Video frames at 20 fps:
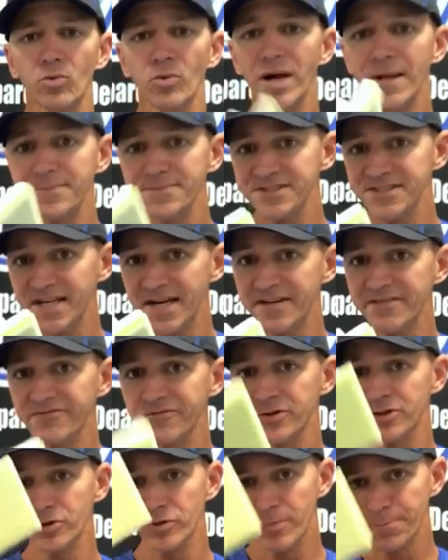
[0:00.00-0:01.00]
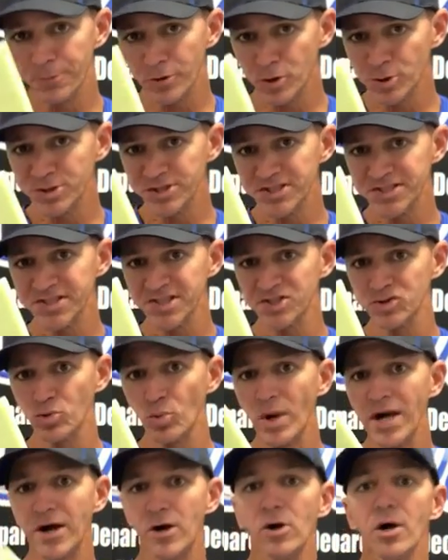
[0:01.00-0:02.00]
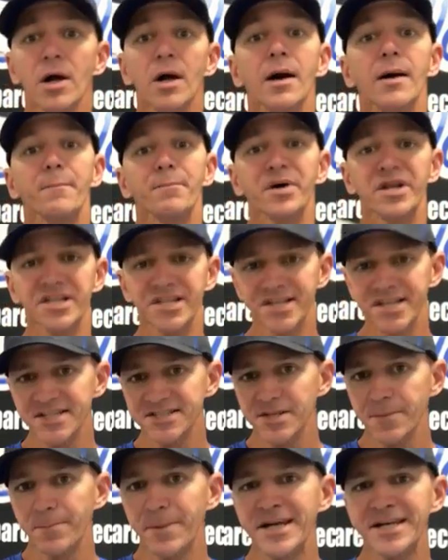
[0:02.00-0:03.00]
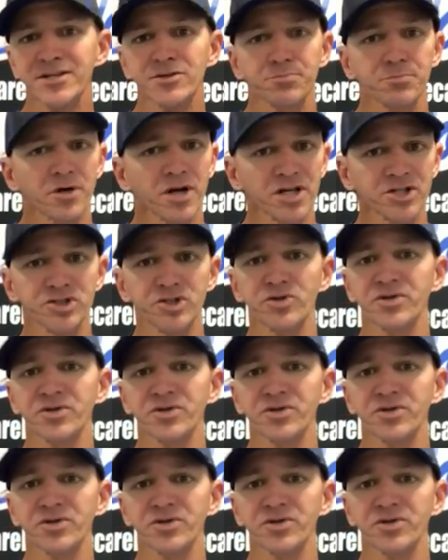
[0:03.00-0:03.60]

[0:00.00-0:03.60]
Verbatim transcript: website for you to purchase as well, but it is a paintbrush.